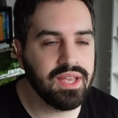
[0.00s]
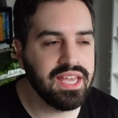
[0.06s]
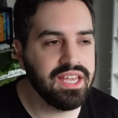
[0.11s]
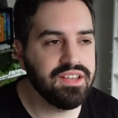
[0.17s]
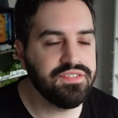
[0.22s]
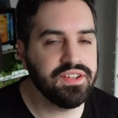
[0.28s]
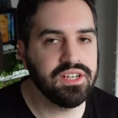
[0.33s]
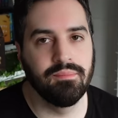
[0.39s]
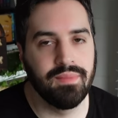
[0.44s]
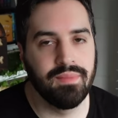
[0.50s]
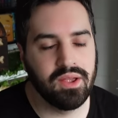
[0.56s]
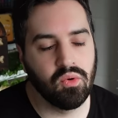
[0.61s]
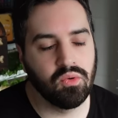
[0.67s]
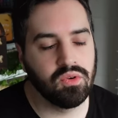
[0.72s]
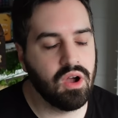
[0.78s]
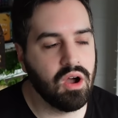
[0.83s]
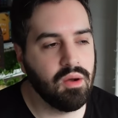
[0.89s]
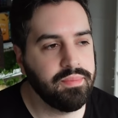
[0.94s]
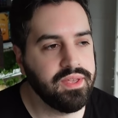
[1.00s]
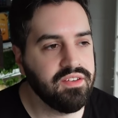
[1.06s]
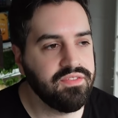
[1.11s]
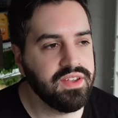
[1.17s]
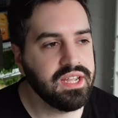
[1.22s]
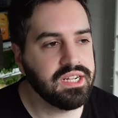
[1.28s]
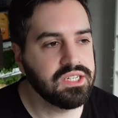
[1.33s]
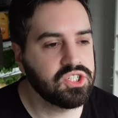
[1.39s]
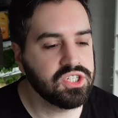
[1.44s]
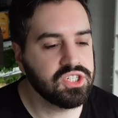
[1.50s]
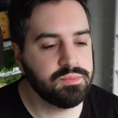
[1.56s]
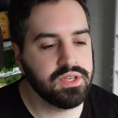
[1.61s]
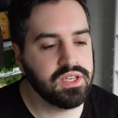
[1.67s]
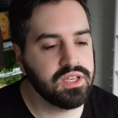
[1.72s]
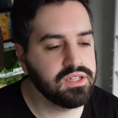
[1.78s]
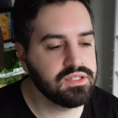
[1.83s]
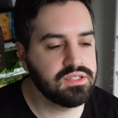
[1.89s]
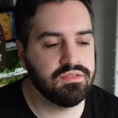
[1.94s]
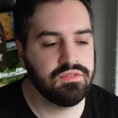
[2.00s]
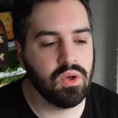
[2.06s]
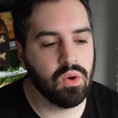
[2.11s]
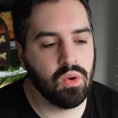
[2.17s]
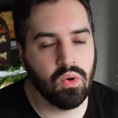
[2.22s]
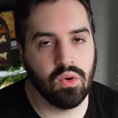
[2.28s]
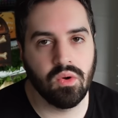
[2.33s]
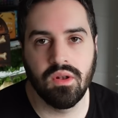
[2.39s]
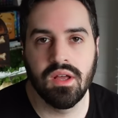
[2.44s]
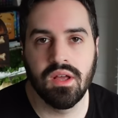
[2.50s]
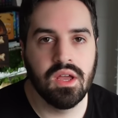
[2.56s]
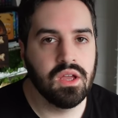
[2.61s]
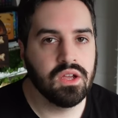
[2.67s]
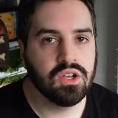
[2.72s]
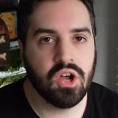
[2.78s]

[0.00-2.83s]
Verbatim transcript: even my own copy of it, just because of the whole